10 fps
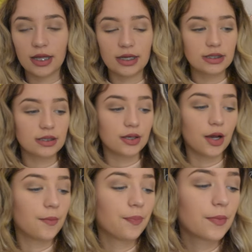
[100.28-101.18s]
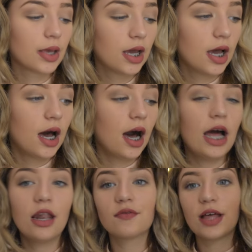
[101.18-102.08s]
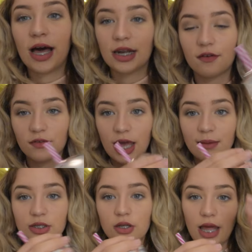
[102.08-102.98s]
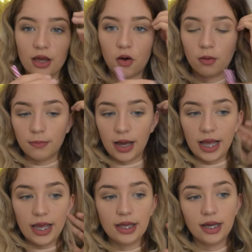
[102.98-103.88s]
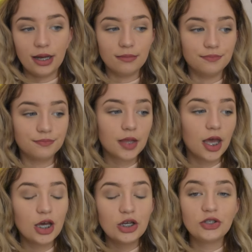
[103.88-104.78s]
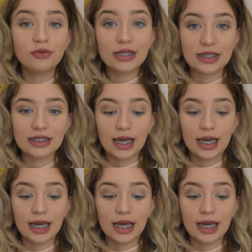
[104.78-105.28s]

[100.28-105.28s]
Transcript: This. So I love that, and I've kept it like on my dressing